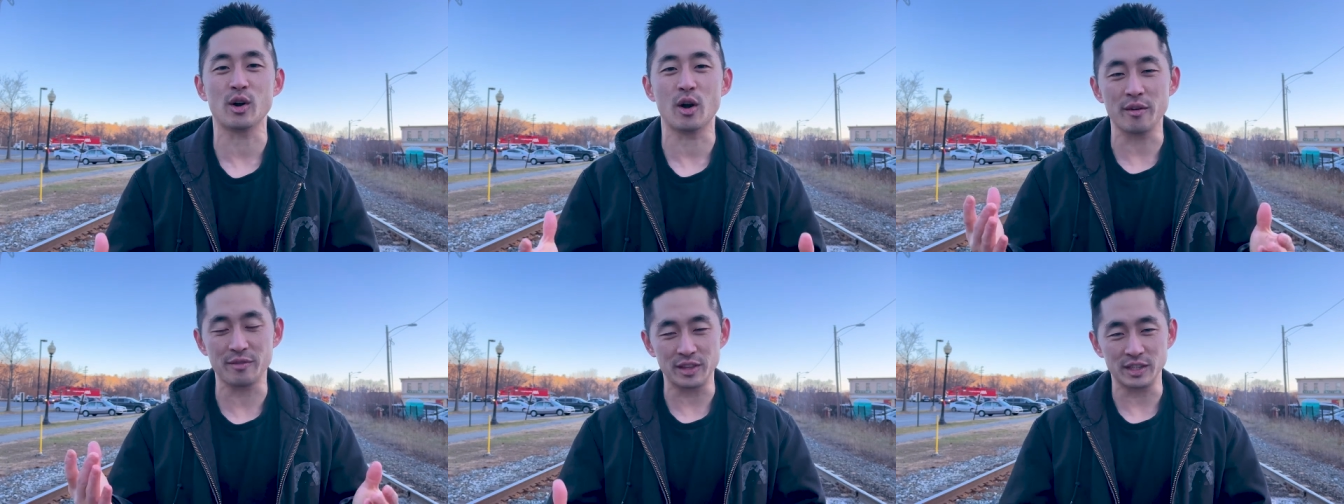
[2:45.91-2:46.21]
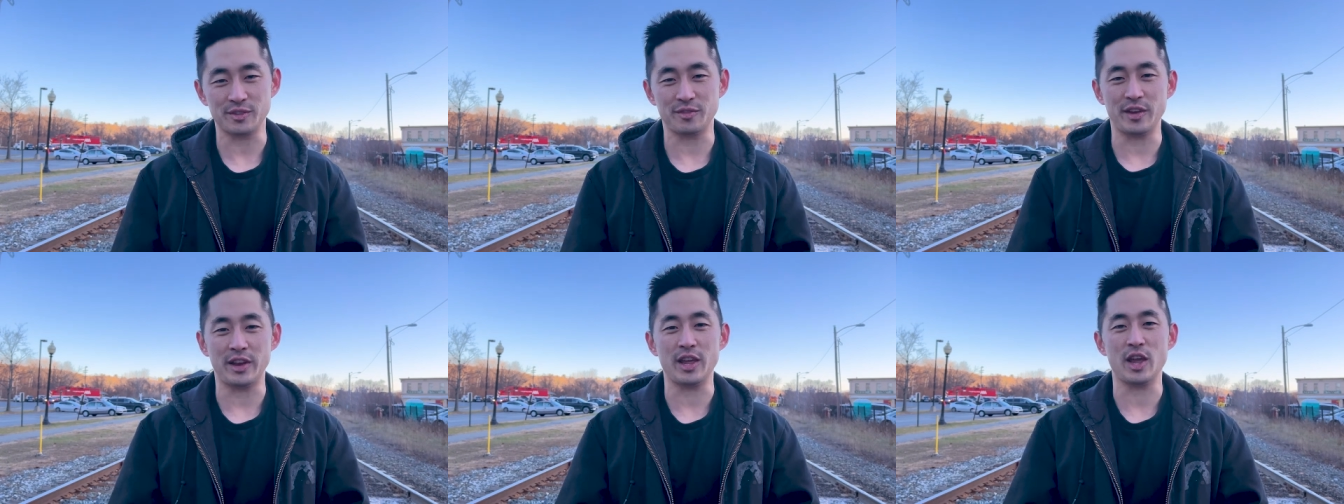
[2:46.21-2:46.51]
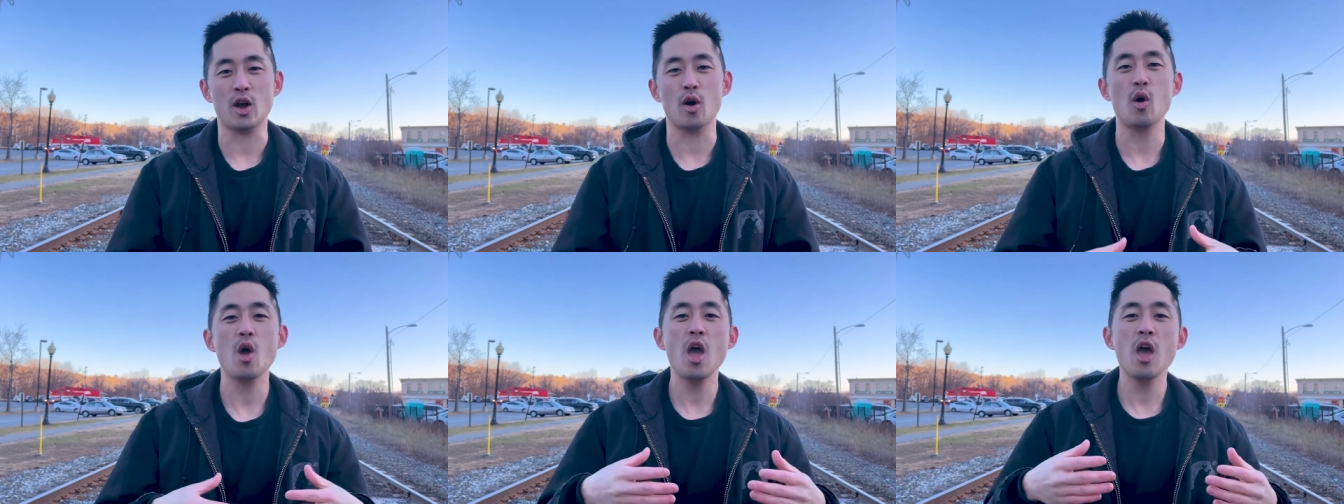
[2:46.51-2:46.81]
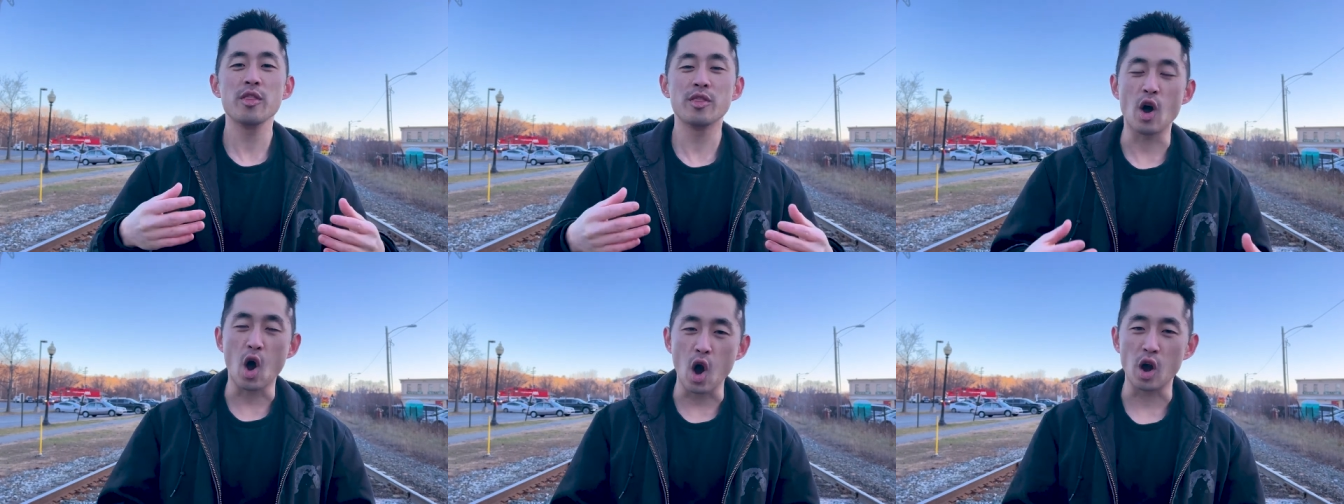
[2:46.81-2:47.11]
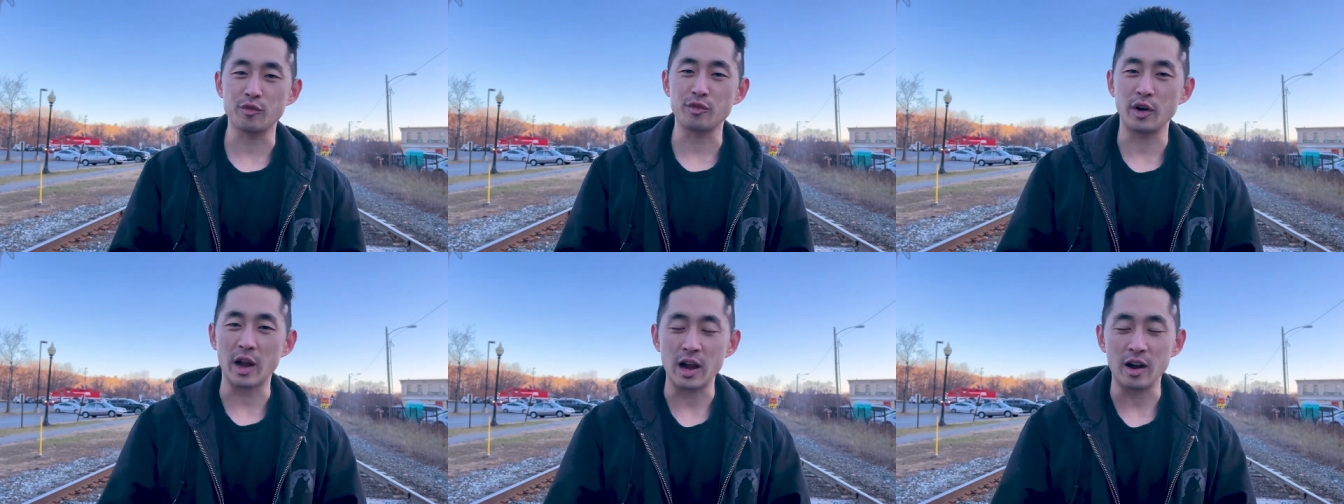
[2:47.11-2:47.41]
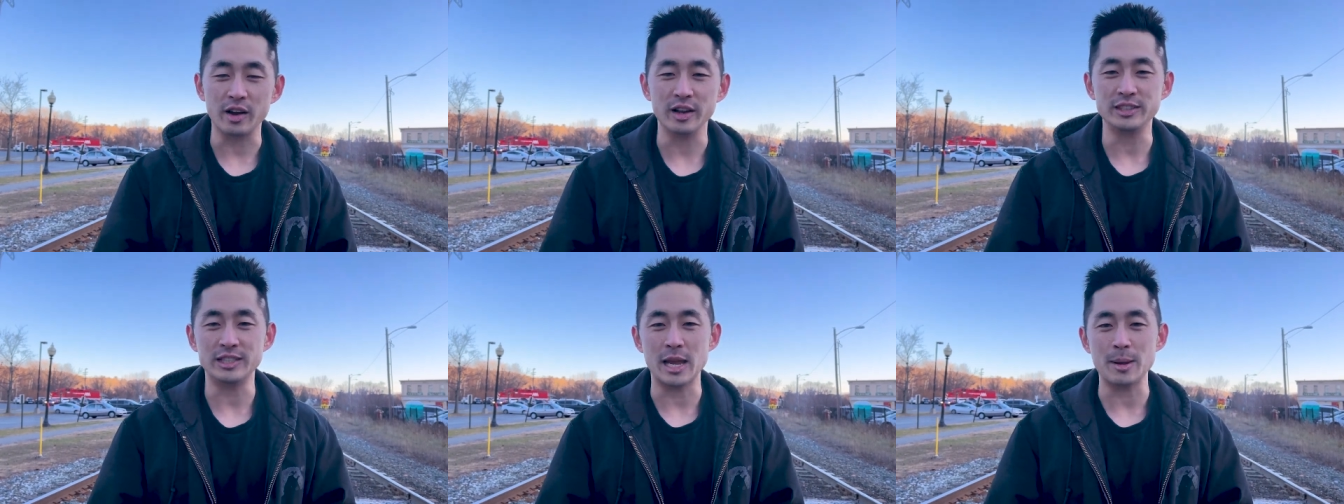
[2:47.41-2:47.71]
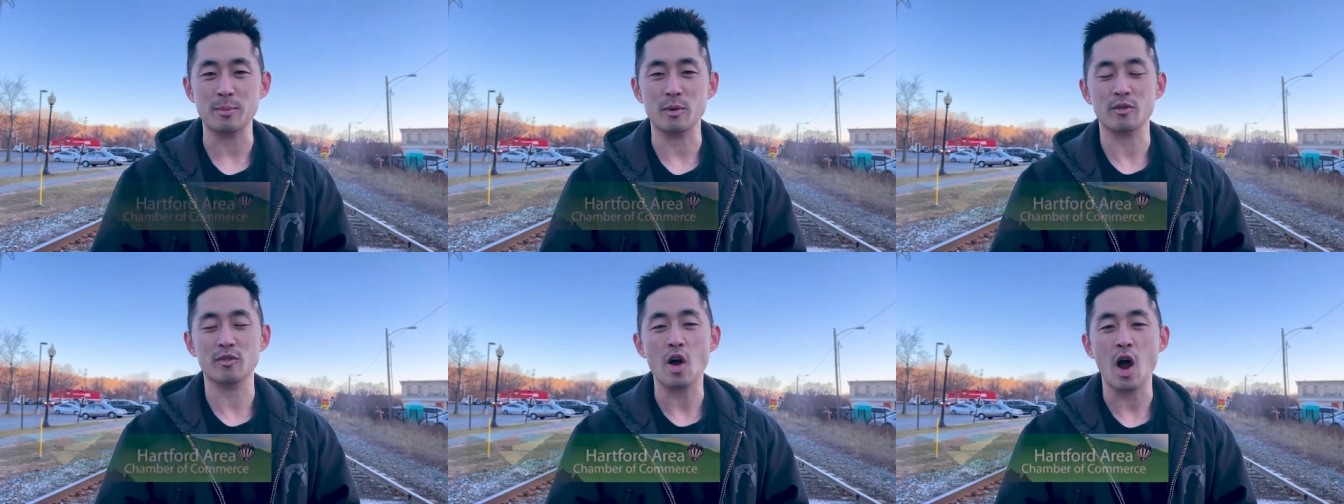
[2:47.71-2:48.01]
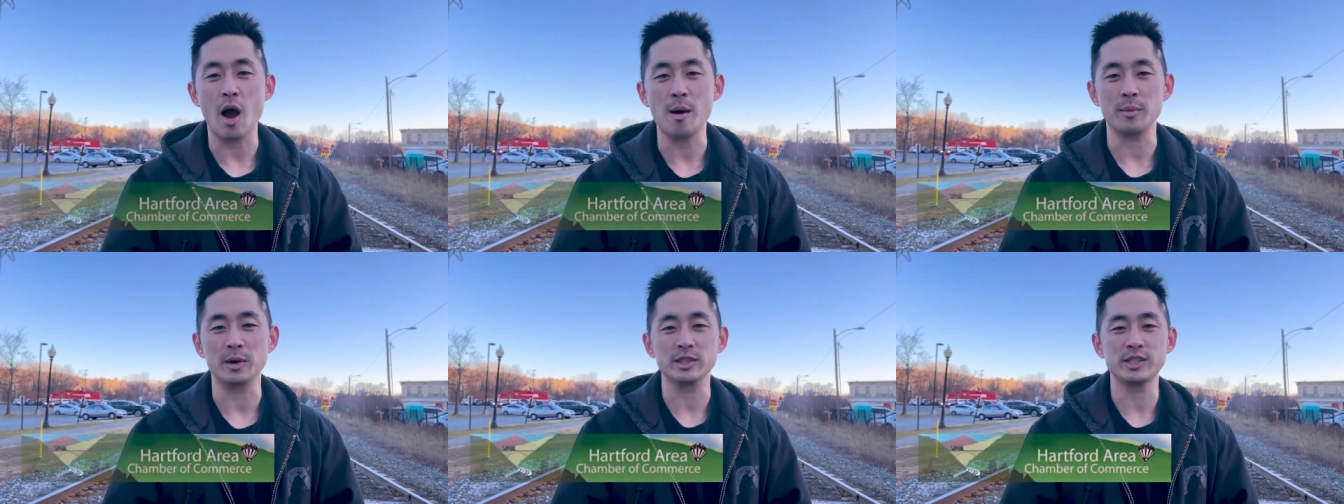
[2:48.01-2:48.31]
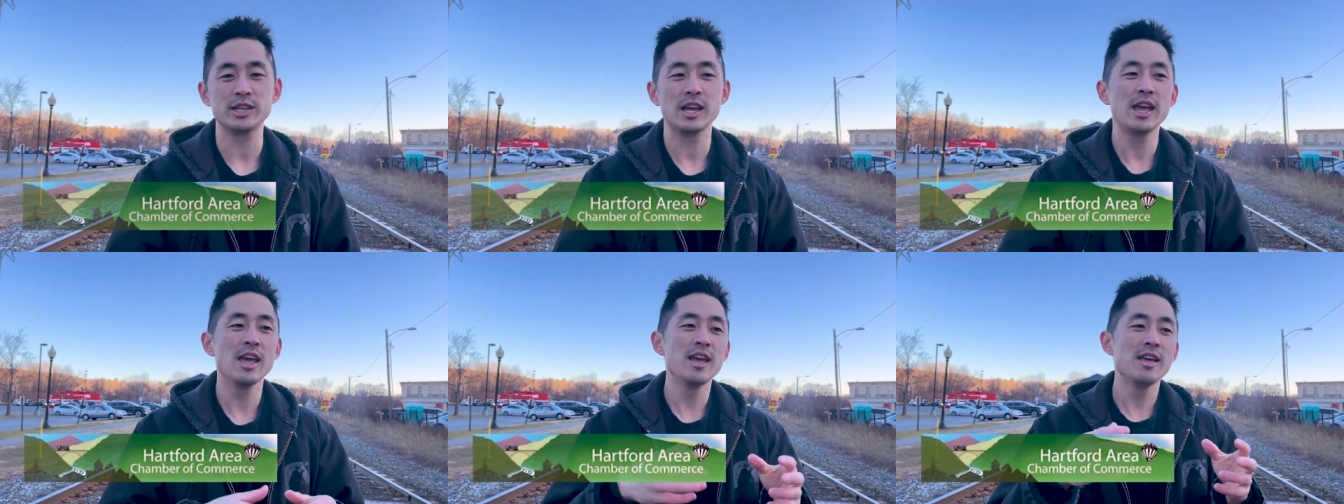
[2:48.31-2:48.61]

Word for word: of this video, the Hartford Area Chamber of Commerce.